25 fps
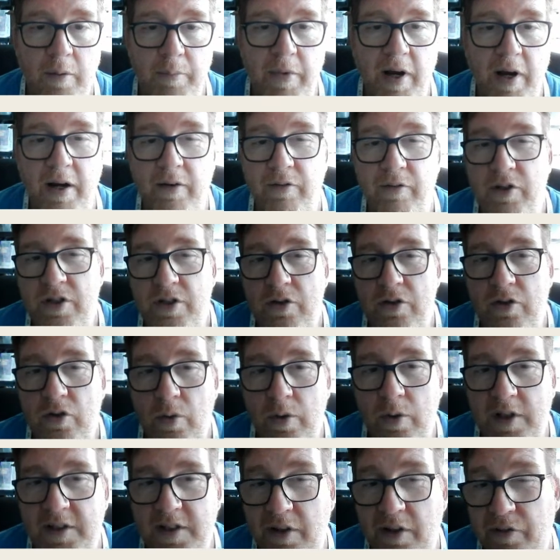I'm averaging
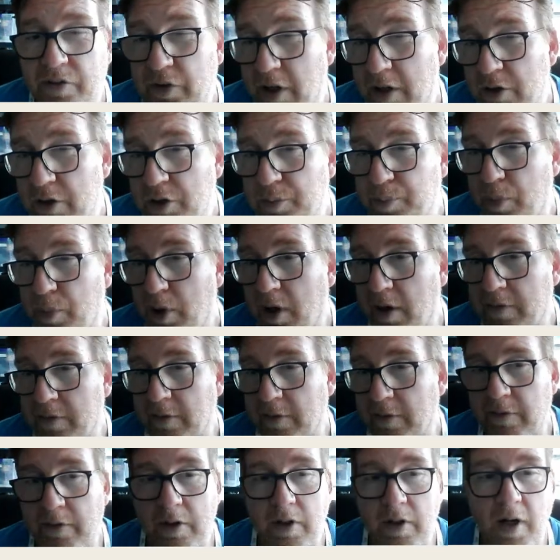$27
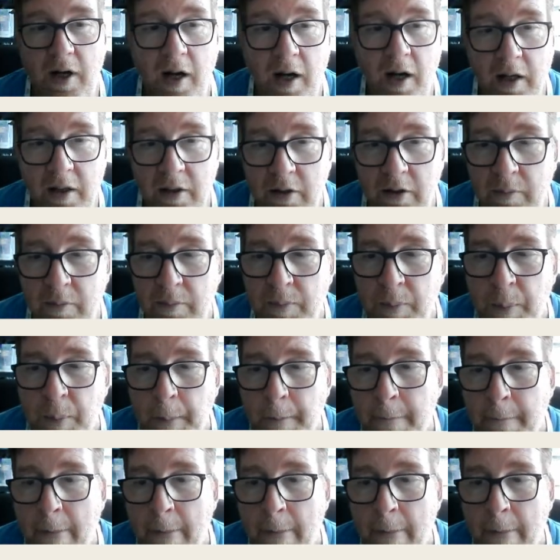profit per item.